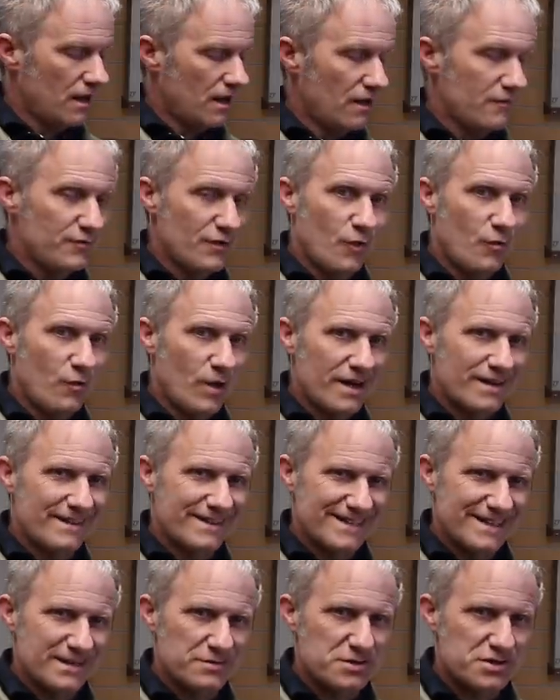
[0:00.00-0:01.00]
I've got one
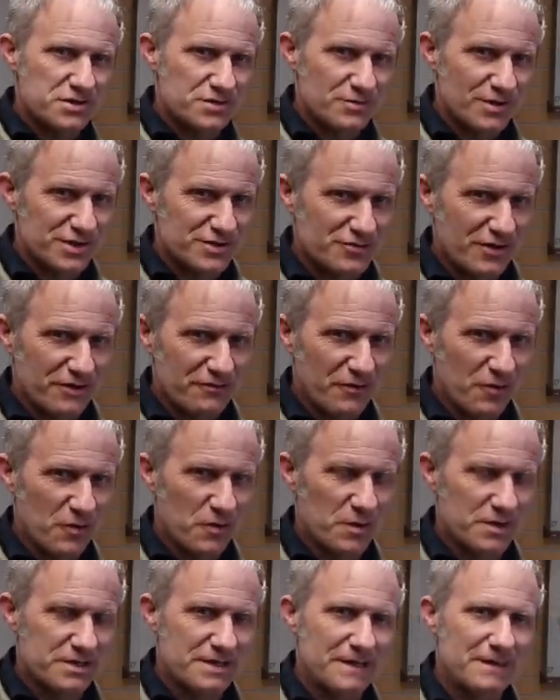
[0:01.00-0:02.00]
idea which is quite
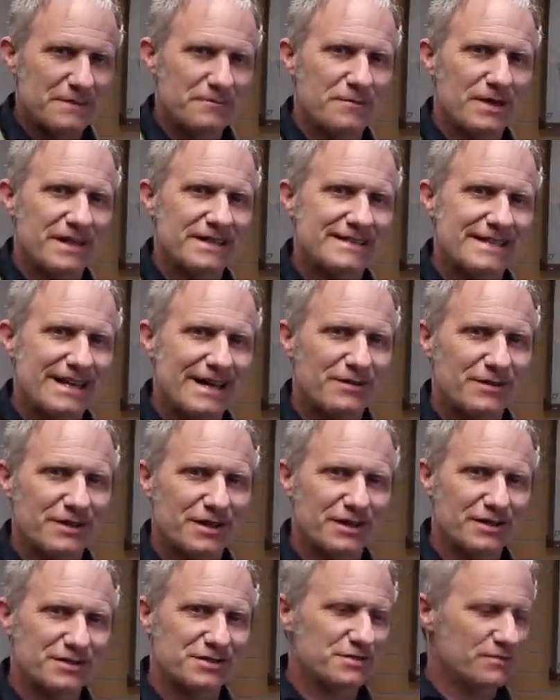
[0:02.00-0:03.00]
straightforward, but it's now
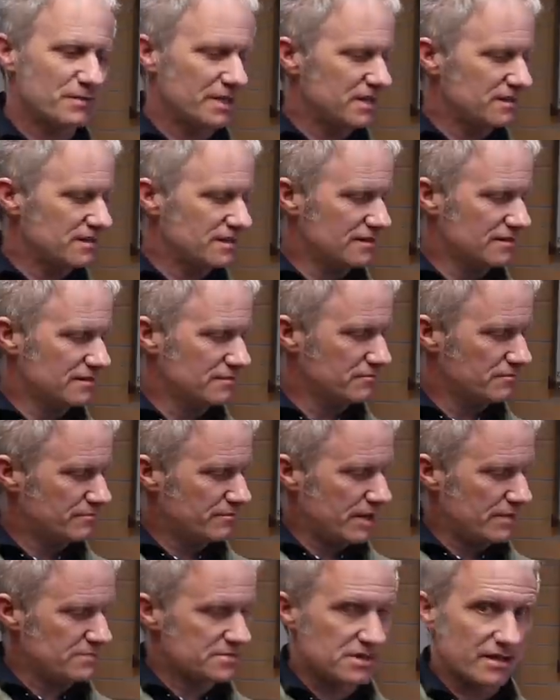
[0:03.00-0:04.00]
occurred to me that
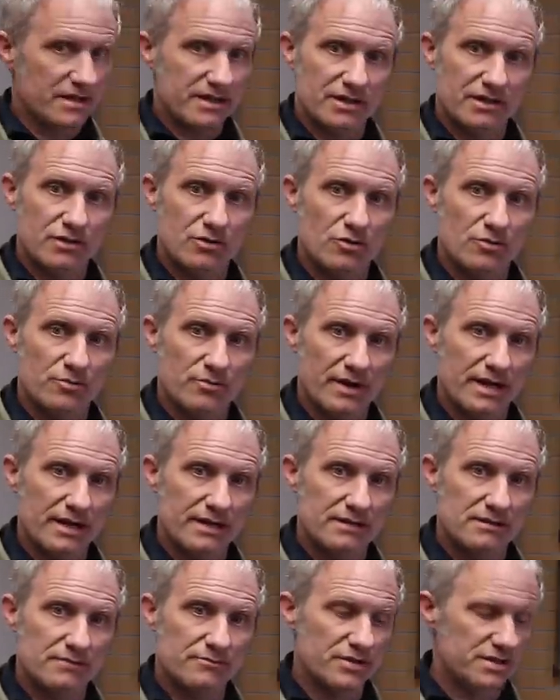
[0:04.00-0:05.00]
perhaps I can incorporate
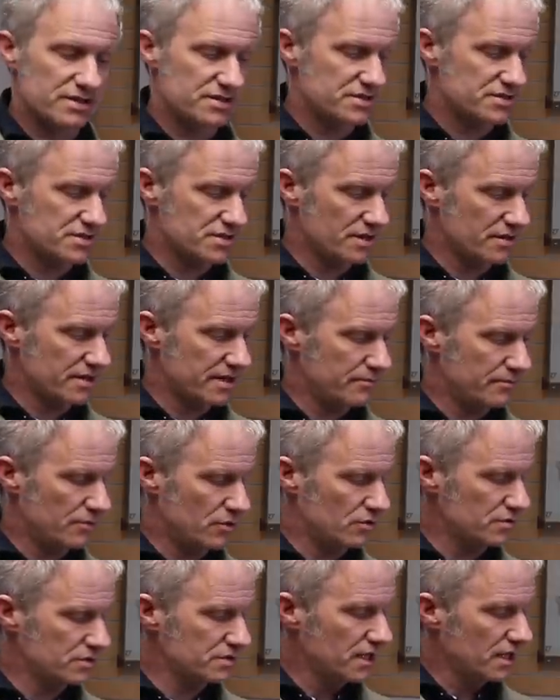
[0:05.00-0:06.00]
a little printed circuit
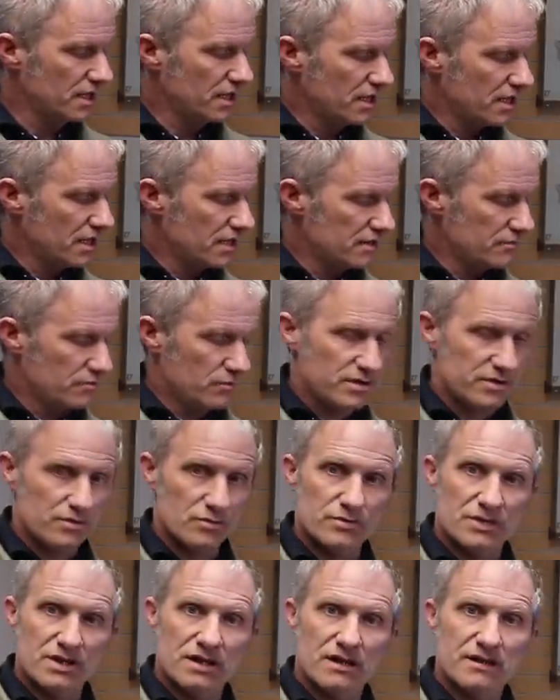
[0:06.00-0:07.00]
board with
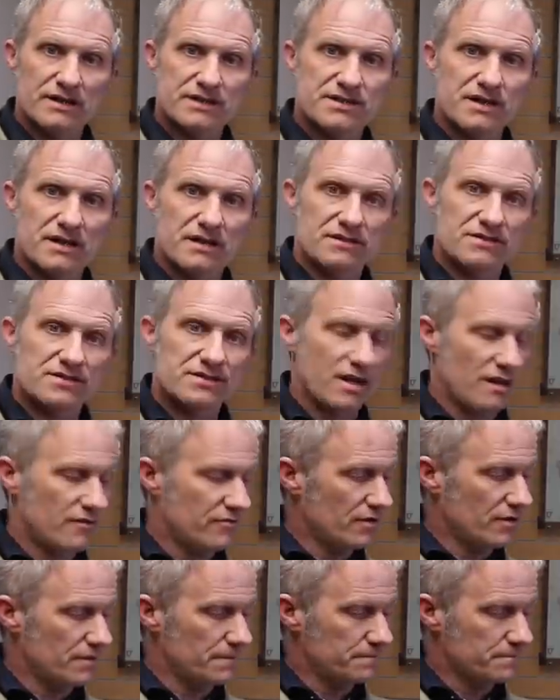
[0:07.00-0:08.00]
all the lighting and
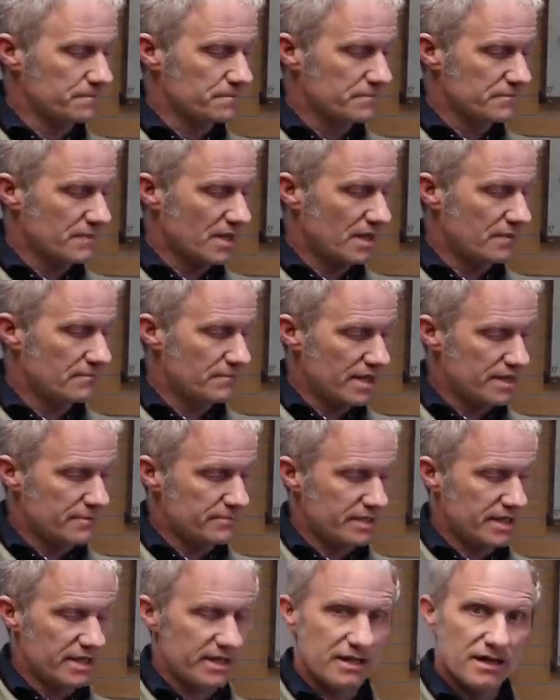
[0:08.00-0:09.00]
stuff on, and
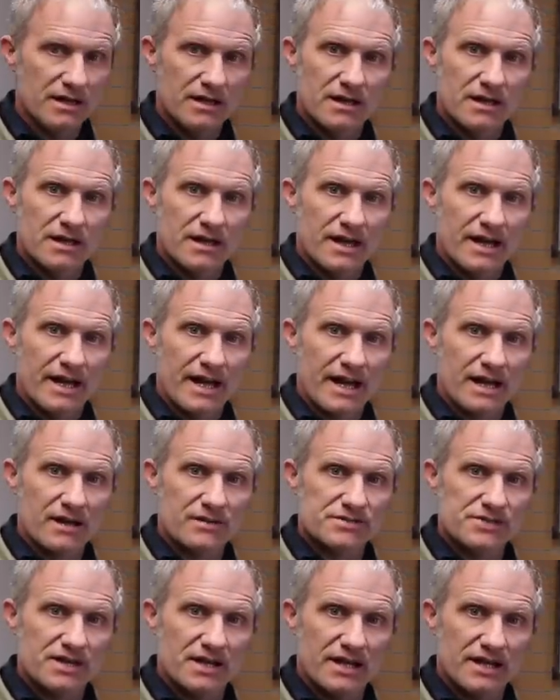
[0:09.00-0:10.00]
maybe
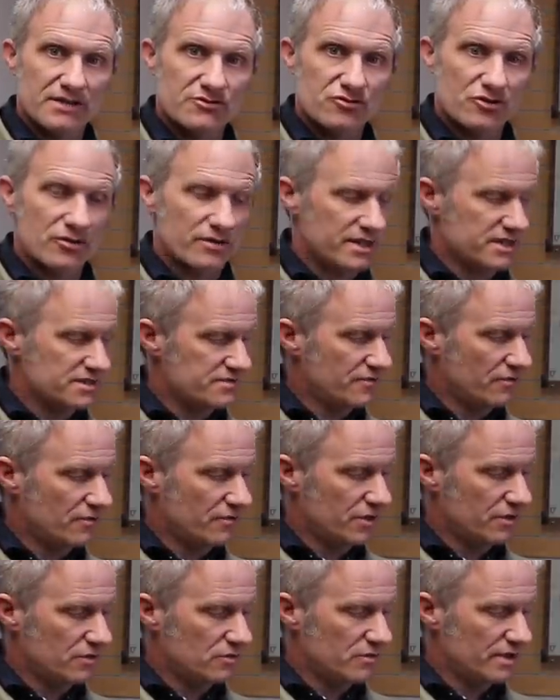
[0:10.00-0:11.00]
house the electronics
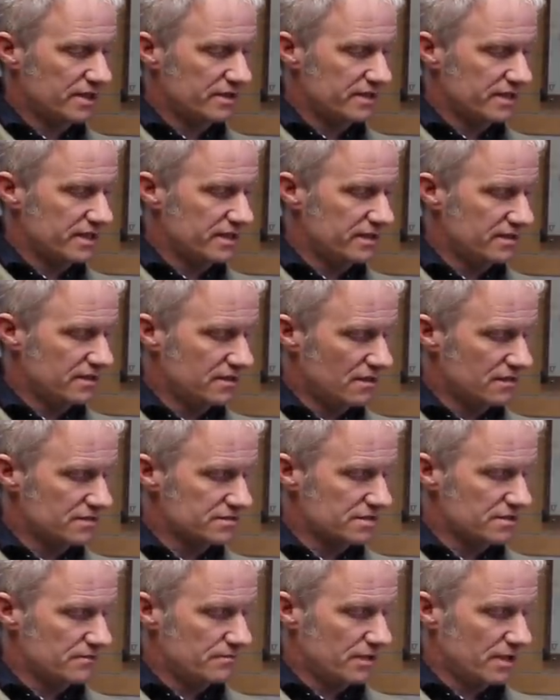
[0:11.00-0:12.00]
for it all in the
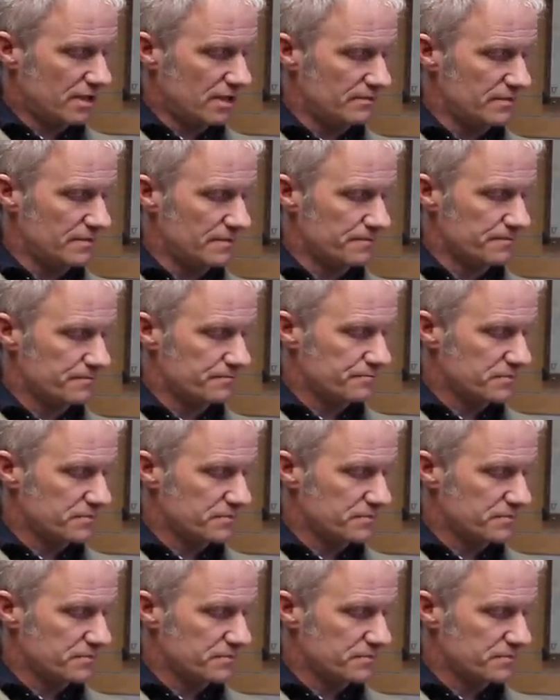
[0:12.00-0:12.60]
guards compartment.